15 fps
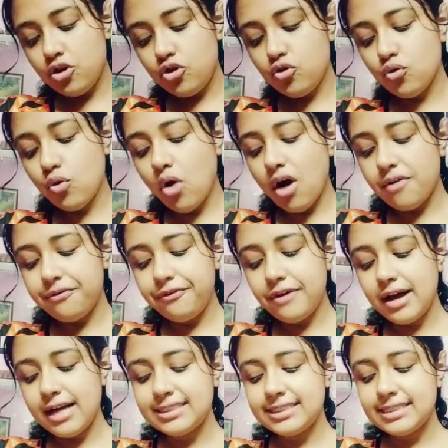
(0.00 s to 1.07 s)
Two of
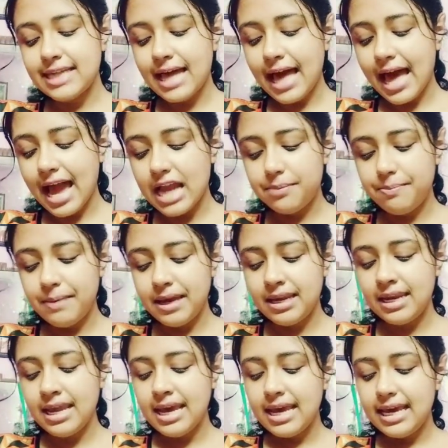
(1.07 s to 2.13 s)
us had
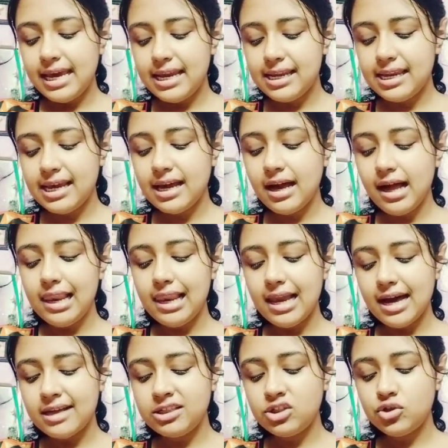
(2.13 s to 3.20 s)
been eating our
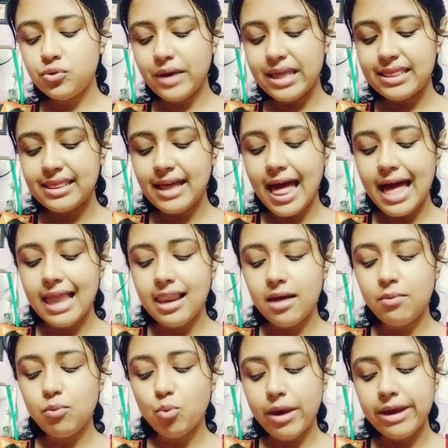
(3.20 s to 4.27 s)
lunch when the
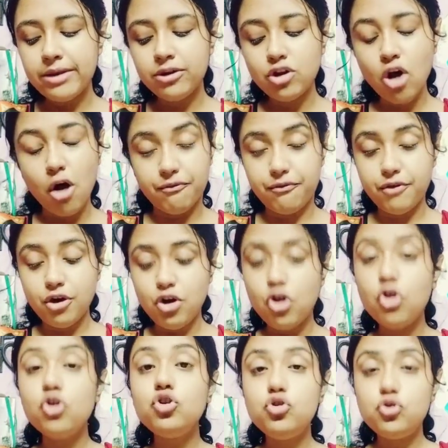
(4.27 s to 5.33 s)
alarm went off.
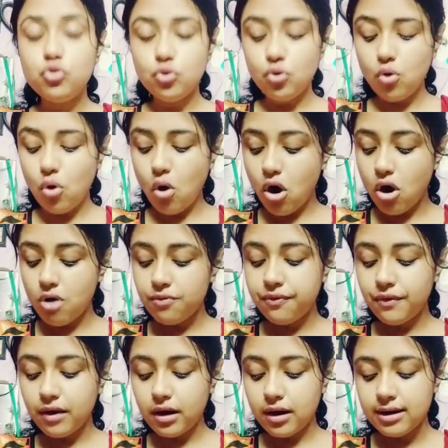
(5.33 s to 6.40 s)
Two
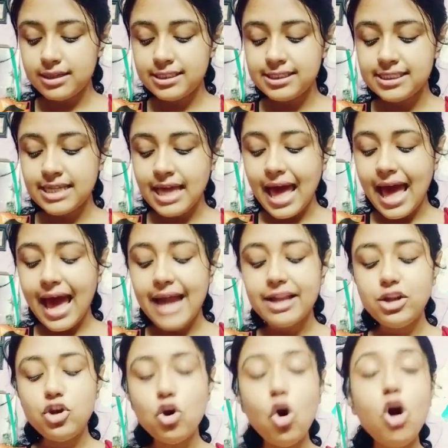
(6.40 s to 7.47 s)
of us
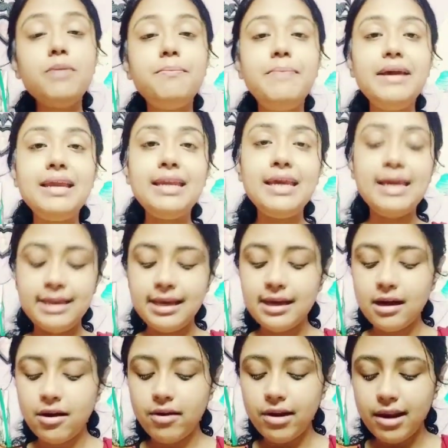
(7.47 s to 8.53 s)
had not been eating
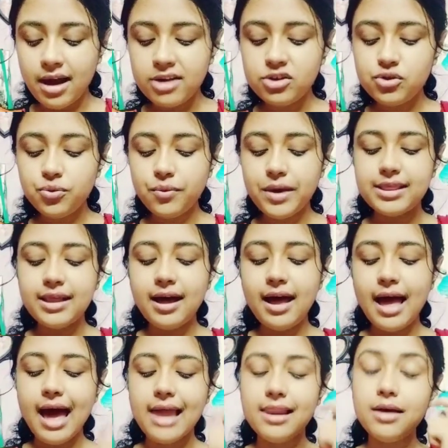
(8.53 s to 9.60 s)
our lunch when the
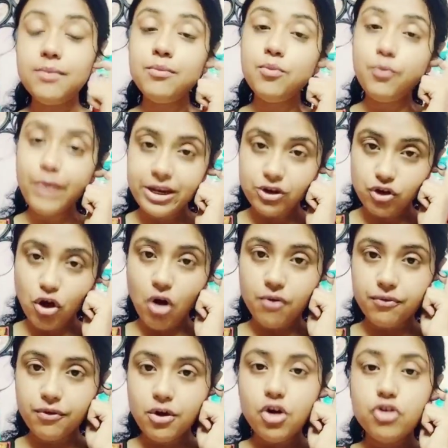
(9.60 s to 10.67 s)
alarm went off.
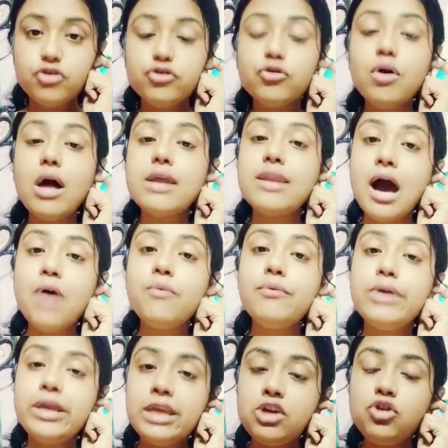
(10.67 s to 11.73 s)
So now
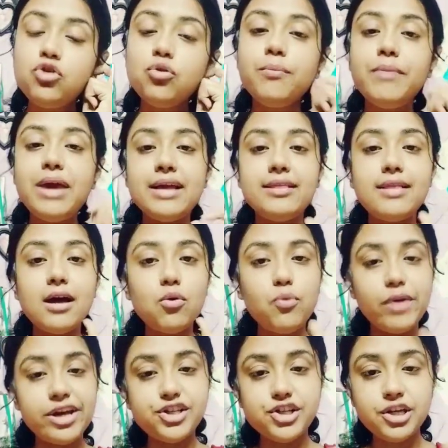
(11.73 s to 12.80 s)
we need to make the
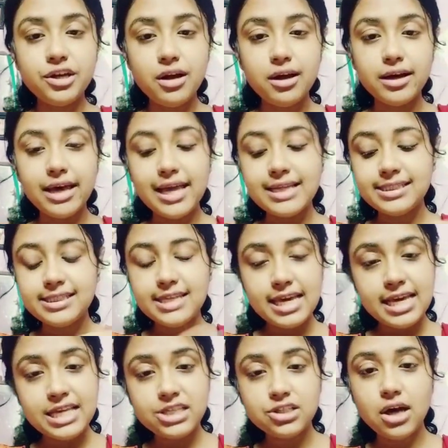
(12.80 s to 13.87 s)
question against
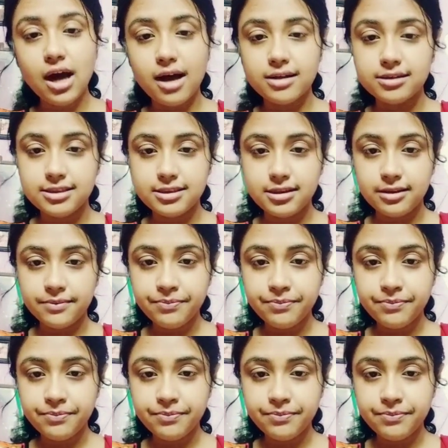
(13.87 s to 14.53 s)
each answer.